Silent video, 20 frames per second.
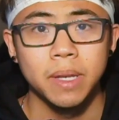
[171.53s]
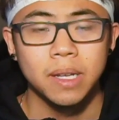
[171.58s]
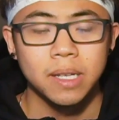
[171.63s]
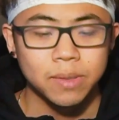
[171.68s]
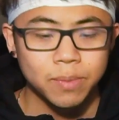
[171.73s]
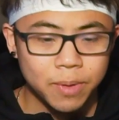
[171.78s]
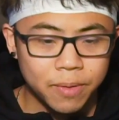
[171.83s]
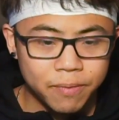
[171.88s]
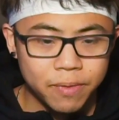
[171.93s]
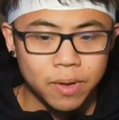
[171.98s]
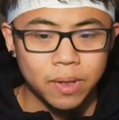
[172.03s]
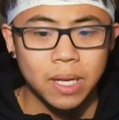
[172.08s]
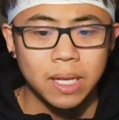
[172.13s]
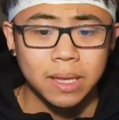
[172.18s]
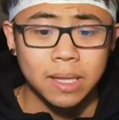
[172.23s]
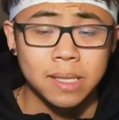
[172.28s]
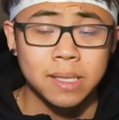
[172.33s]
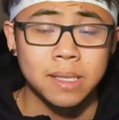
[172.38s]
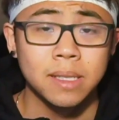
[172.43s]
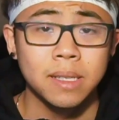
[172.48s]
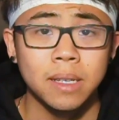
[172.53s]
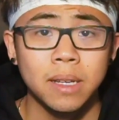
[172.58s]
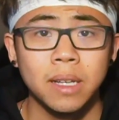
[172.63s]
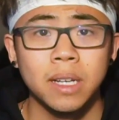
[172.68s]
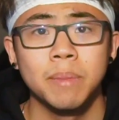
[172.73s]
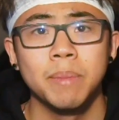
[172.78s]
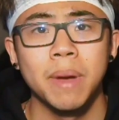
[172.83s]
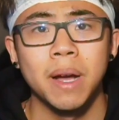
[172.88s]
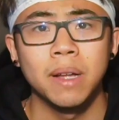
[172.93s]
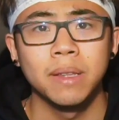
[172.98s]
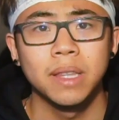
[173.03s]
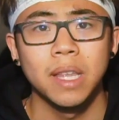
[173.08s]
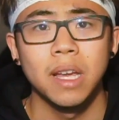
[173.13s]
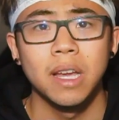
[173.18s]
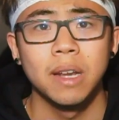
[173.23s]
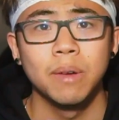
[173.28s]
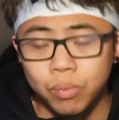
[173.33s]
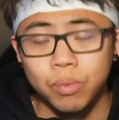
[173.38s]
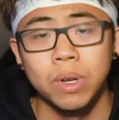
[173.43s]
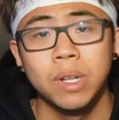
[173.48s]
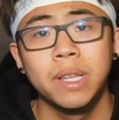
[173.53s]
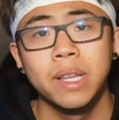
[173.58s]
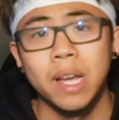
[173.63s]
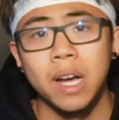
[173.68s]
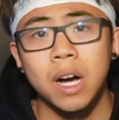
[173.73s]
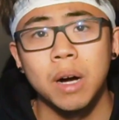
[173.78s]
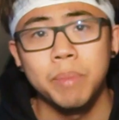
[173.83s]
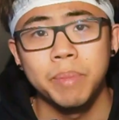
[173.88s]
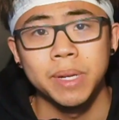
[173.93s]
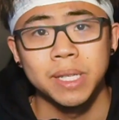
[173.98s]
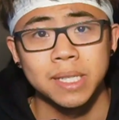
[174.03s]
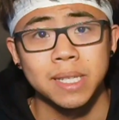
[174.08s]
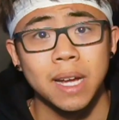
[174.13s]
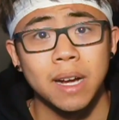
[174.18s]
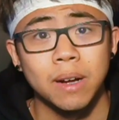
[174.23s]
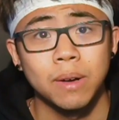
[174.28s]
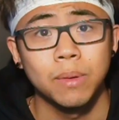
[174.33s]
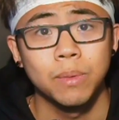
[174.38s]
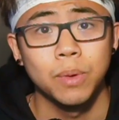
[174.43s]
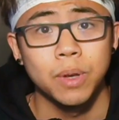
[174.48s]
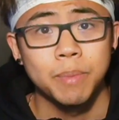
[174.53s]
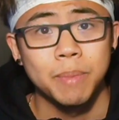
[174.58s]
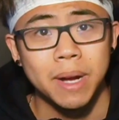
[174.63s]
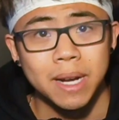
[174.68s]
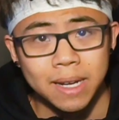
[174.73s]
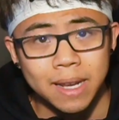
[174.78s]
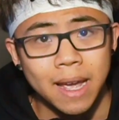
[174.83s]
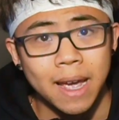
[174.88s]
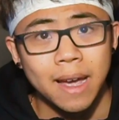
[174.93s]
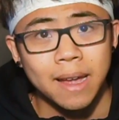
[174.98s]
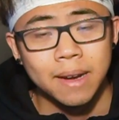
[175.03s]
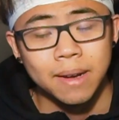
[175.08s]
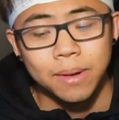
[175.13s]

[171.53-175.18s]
because we feel like this is a good amount that really help us out with my dad.